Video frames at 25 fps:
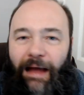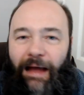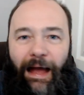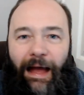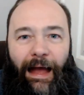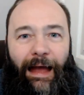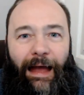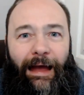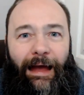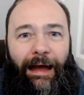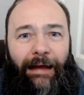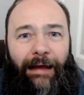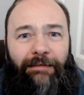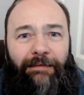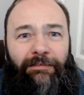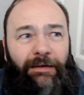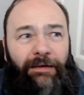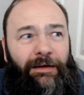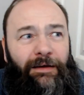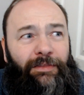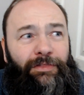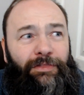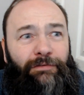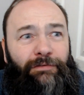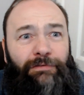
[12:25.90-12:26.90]
And
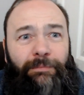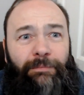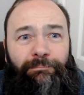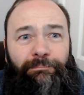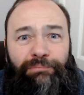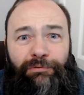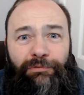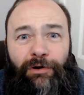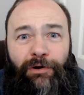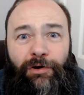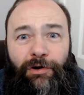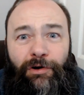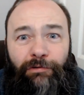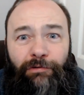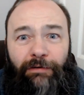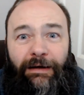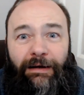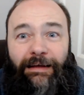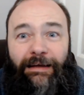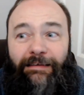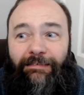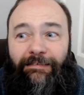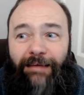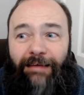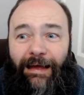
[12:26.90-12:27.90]
there are
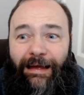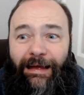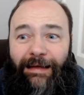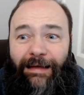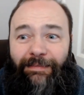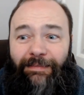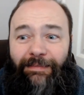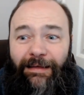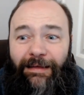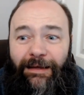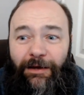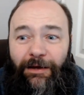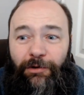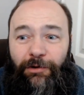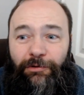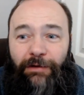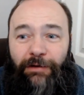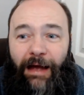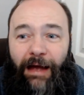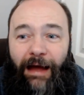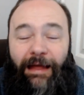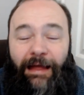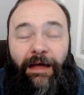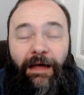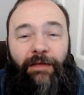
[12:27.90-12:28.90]
breweries in the
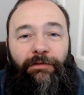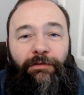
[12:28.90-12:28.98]
UK.